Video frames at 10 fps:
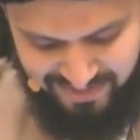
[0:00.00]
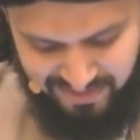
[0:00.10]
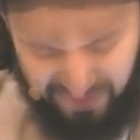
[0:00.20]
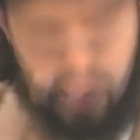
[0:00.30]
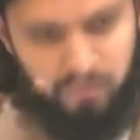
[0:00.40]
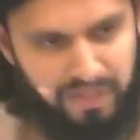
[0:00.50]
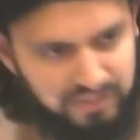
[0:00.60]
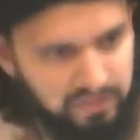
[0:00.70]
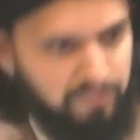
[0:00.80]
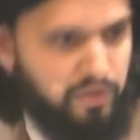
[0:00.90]
So that's
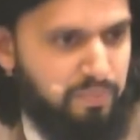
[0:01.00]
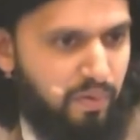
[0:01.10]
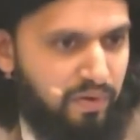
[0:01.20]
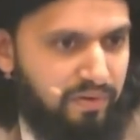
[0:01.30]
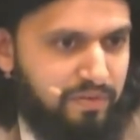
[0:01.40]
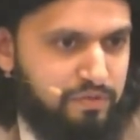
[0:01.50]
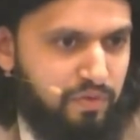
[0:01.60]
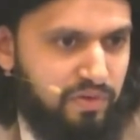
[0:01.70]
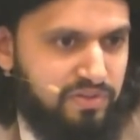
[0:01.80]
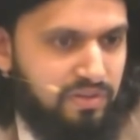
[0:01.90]
the first part of this
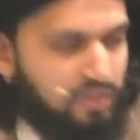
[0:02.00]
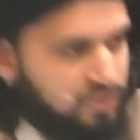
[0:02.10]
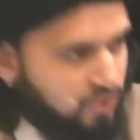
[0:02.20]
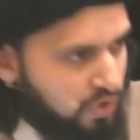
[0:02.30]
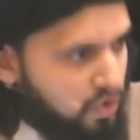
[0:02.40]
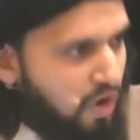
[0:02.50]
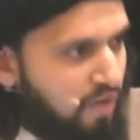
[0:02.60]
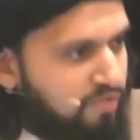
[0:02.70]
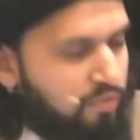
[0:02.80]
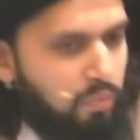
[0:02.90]
verse. Allah starts
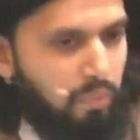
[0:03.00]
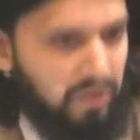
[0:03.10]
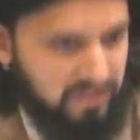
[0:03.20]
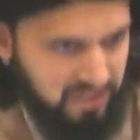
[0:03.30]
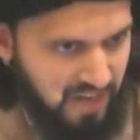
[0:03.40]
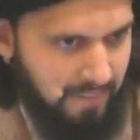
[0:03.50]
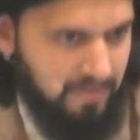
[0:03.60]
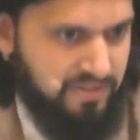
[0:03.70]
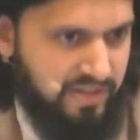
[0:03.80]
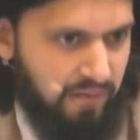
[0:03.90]
off wanting to calm
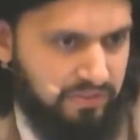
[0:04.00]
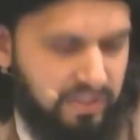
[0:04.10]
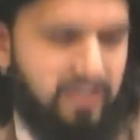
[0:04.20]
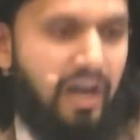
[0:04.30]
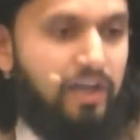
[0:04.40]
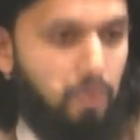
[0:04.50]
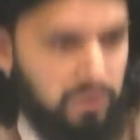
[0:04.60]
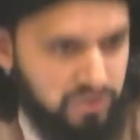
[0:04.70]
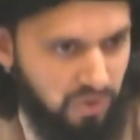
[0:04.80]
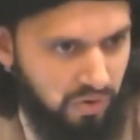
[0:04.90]
us down, saying, I know
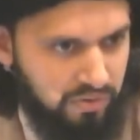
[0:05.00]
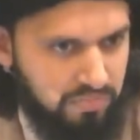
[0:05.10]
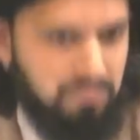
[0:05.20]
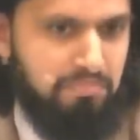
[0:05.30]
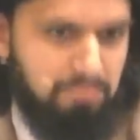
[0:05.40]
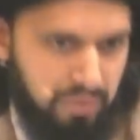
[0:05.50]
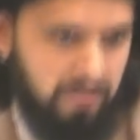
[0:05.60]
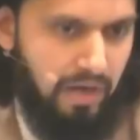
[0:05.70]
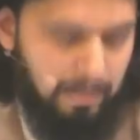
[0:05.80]
it's hard, but I'm